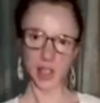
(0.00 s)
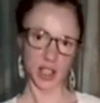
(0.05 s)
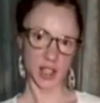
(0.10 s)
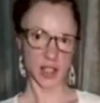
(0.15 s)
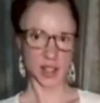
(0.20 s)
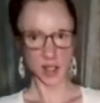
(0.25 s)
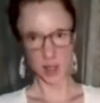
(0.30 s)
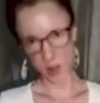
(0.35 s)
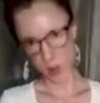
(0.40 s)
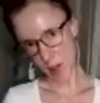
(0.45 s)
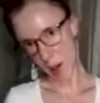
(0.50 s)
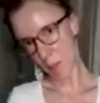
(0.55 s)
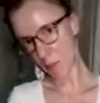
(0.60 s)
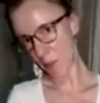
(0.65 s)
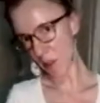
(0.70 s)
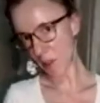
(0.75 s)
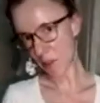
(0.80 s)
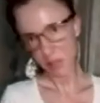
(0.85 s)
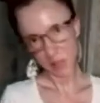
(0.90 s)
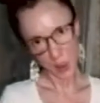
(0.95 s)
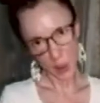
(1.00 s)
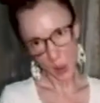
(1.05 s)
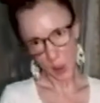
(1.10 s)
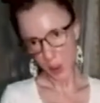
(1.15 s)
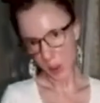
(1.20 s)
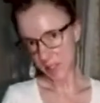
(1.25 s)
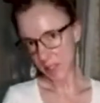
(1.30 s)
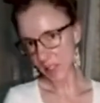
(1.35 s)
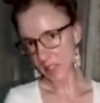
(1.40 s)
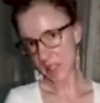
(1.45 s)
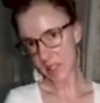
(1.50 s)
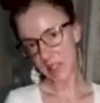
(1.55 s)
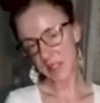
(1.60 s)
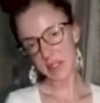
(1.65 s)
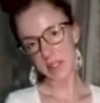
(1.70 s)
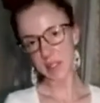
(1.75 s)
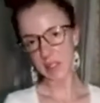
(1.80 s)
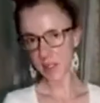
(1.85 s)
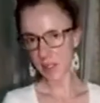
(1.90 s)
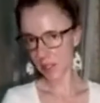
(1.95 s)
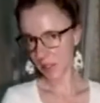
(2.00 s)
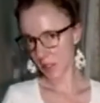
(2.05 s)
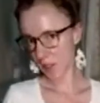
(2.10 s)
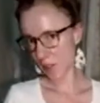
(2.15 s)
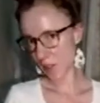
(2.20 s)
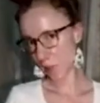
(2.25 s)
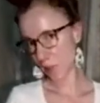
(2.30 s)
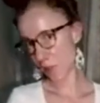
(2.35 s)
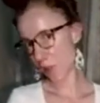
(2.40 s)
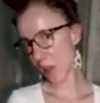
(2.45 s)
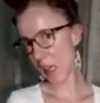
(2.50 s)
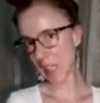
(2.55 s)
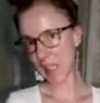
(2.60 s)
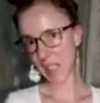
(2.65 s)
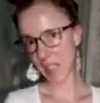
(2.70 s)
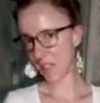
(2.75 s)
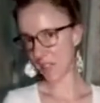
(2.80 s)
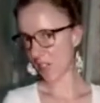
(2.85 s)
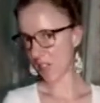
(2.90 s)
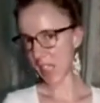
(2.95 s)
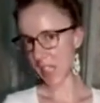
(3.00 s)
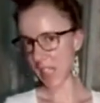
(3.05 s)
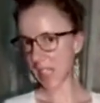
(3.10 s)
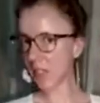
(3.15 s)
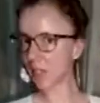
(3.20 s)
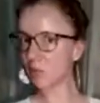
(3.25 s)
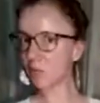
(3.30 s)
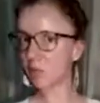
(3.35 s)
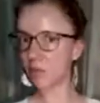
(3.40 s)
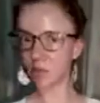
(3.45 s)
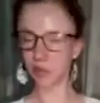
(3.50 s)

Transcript: to scrub the floors for a living,